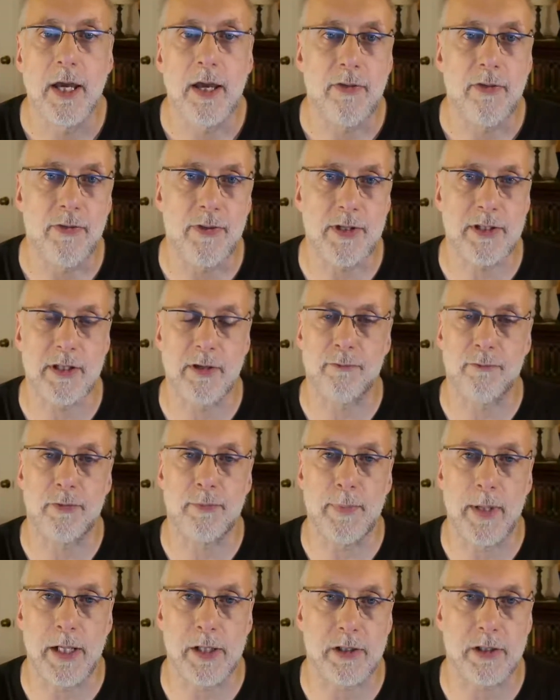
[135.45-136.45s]
this
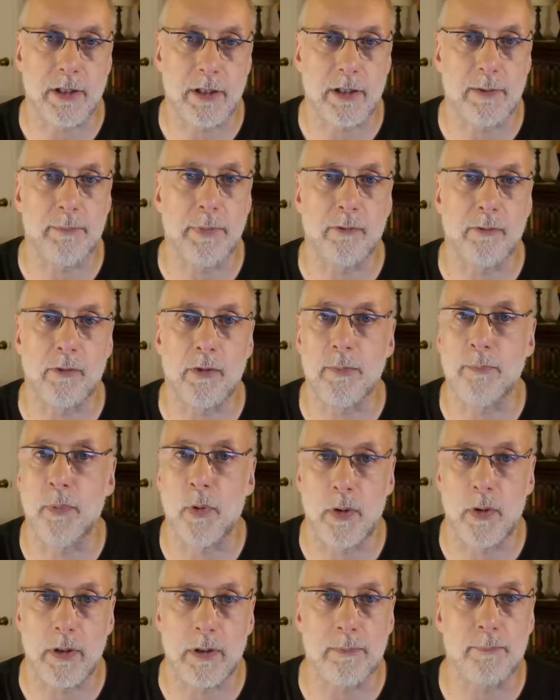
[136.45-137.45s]
information can be
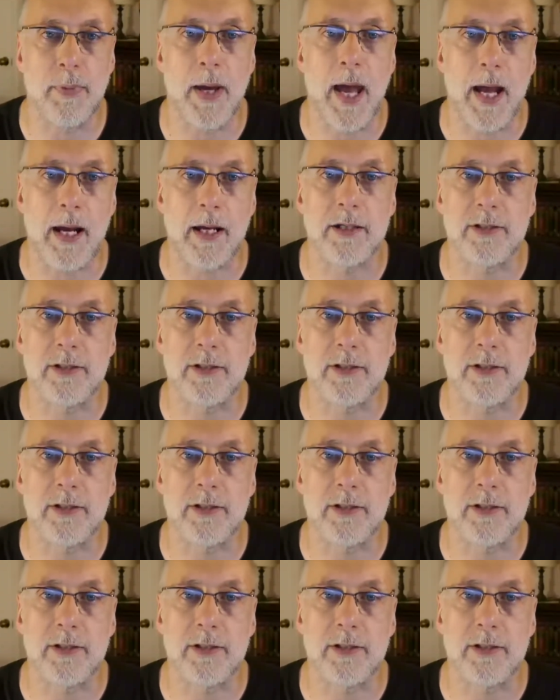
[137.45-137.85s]
reported back.